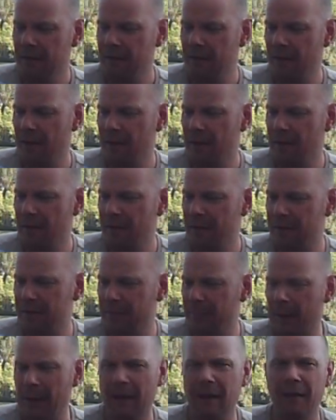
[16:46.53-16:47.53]
So
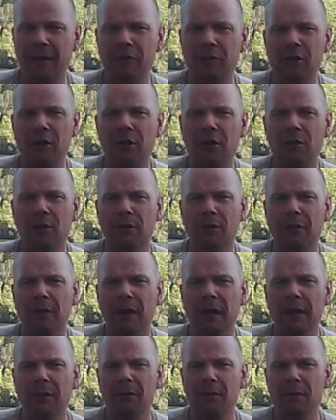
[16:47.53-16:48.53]
it's about 11 o'clock
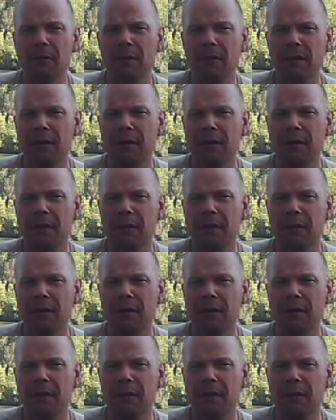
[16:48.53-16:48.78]
now.